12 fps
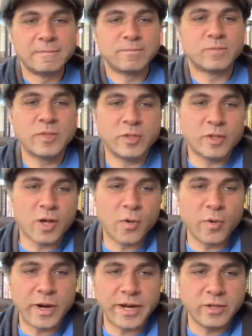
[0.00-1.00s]
you go
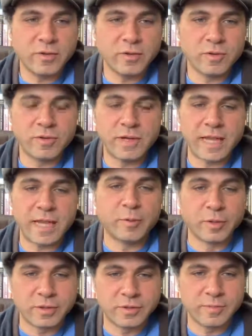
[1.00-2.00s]
where you're
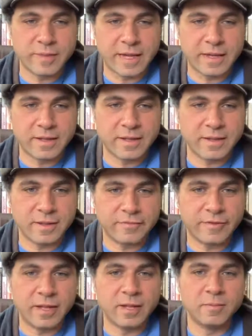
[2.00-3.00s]
able to make the
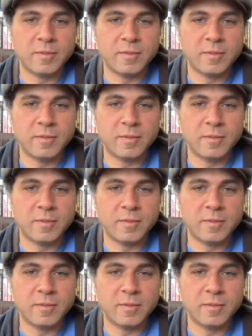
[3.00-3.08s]
film.